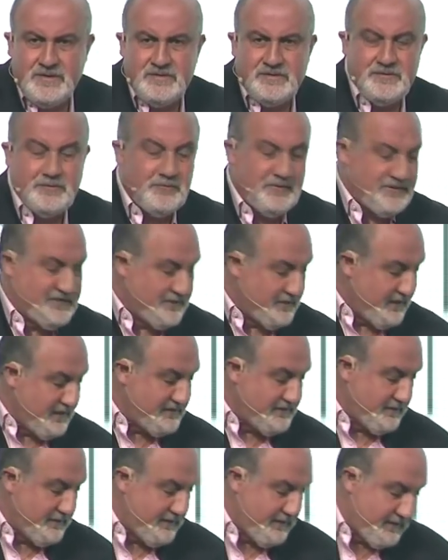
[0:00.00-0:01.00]
So what's the
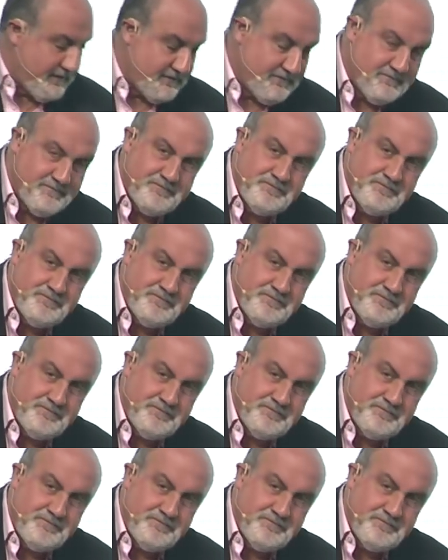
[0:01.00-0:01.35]
lesson there?